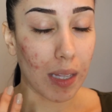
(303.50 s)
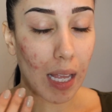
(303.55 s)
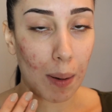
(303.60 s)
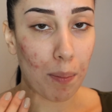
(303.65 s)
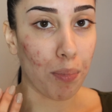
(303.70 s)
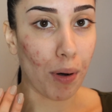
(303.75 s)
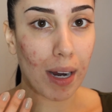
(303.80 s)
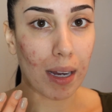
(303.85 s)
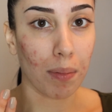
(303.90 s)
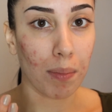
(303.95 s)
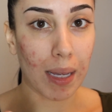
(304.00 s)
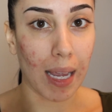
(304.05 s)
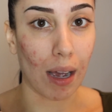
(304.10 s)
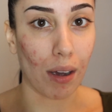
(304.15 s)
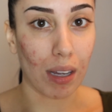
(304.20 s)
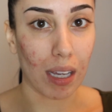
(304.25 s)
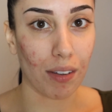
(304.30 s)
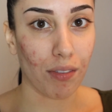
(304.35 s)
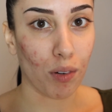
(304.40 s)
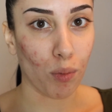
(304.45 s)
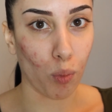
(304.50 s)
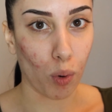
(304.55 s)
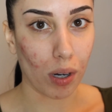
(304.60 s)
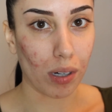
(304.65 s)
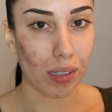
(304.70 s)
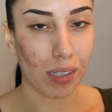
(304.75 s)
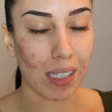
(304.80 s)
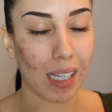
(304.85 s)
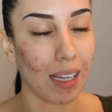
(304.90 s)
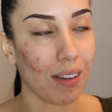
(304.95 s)
They break me out even
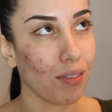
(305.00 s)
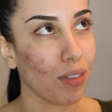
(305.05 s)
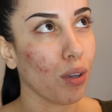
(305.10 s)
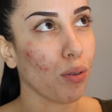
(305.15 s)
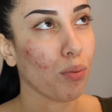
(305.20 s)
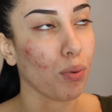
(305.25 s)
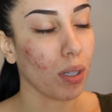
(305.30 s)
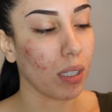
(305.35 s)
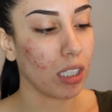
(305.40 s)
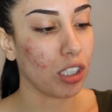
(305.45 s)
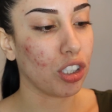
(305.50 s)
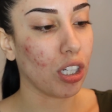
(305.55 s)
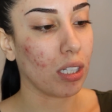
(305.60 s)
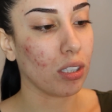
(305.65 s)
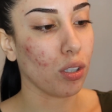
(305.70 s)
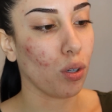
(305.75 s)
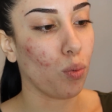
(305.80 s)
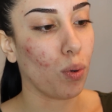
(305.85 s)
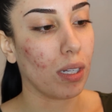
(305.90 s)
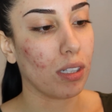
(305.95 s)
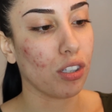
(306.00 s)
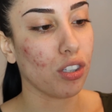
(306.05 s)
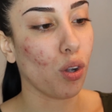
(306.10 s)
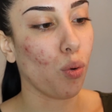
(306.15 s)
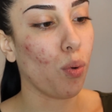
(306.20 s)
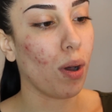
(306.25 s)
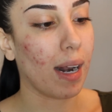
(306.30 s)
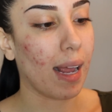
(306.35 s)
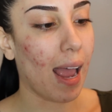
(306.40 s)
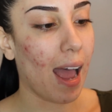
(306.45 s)
worse, even the really gentle ones.
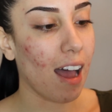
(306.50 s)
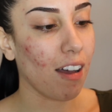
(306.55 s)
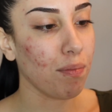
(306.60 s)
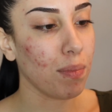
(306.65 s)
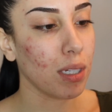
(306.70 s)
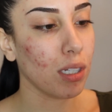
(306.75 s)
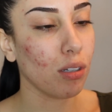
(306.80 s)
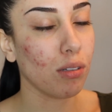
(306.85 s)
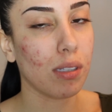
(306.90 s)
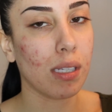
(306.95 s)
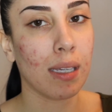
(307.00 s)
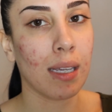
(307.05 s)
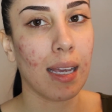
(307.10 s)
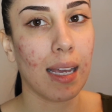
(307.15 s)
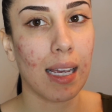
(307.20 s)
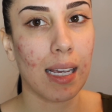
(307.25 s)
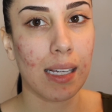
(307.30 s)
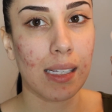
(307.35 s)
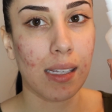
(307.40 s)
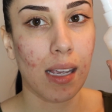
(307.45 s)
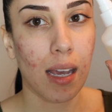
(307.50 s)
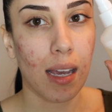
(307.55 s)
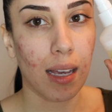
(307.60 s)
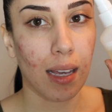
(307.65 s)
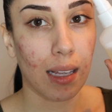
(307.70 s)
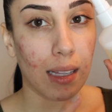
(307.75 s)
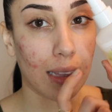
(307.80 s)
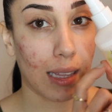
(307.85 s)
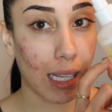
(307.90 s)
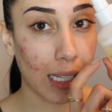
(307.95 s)
So what I have been using is
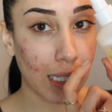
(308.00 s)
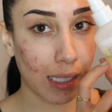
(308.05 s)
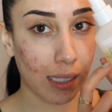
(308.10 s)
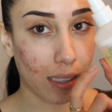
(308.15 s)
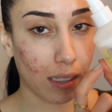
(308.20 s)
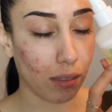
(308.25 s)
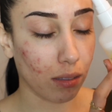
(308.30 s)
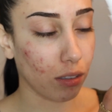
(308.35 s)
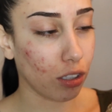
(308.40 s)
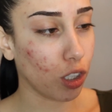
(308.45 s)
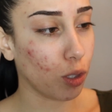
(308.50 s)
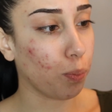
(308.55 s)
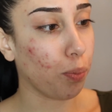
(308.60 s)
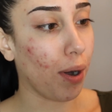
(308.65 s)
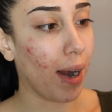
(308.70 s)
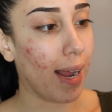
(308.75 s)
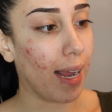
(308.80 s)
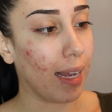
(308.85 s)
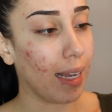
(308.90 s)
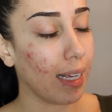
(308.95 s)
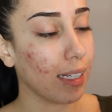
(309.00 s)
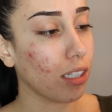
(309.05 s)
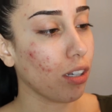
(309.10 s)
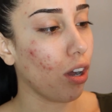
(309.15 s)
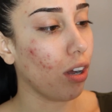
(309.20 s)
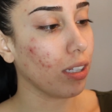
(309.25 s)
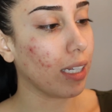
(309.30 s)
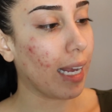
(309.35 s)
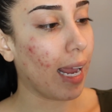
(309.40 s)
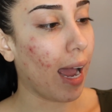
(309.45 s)
this spray. It's
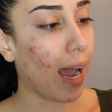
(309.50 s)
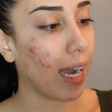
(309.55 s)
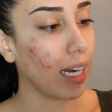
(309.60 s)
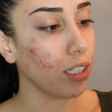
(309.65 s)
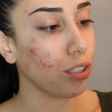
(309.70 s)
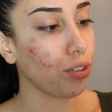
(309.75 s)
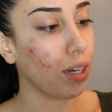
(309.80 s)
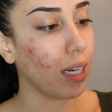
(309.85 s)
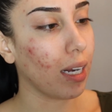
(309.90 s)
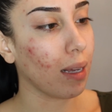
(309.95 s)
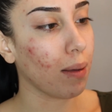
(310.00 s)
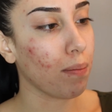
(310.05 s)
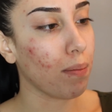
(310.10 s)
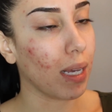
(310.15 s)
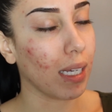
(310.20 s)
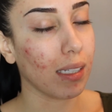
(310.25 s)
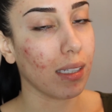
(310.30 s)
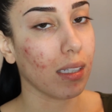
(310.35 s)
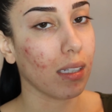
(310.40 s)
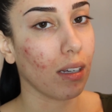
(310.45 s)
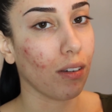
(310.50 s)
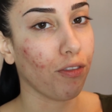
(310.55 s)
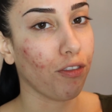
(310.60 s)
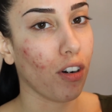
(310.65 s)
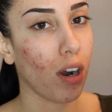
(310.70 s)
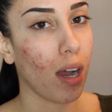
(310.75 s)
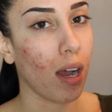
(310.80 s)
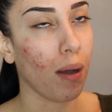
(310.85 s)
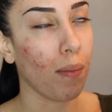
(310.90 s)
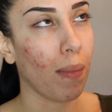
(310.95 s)
called a hydrating mist
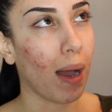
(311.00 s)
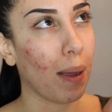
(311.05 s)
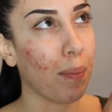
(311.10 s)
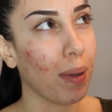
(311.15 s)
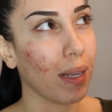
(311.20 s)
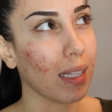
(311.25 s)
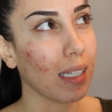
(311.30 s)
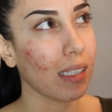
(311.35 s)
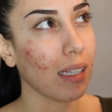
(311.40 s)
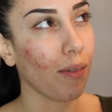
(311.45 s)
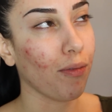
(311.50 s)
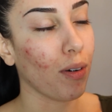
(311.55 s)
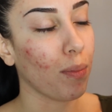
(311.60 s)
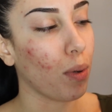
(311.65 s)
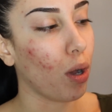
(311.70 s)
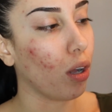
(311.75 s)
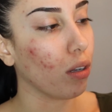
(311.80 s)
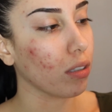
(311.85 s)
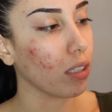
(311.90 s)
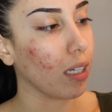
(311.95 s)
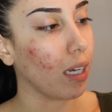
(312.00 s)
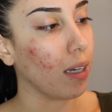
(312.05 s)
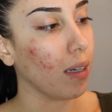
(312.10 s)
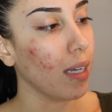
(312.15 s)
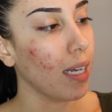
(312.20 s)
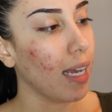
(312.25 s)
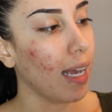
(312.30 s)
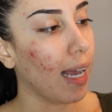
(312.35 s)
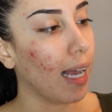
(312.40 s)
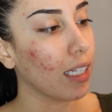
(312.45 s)
from, I picked this up from
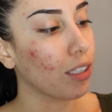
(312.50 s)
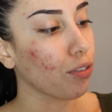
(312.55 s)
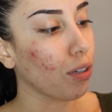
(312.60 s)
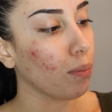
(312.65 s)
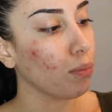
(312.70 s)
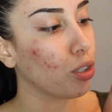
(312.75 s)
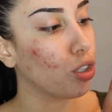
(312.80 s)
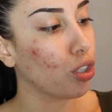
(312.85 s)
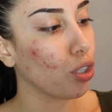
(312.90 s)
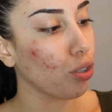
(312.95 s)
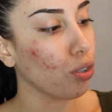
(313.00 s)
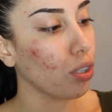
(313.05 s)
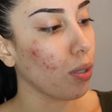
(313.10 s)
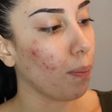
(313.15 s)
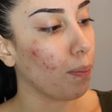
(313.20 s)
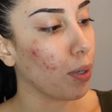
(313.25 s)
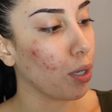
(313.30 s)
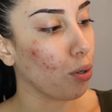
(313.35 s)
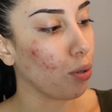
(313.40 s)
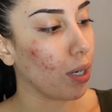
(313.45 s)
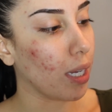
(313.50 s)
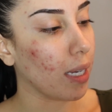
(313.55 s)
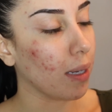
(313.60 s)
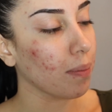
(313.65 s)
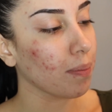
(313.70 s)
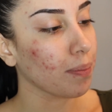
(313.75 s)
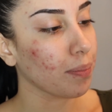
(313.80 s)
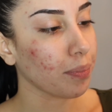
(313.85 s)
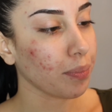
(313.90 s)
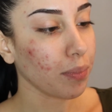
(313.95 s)
Ulta. It's from Juice
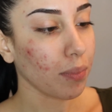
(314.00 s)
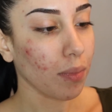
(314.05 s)
Beauty.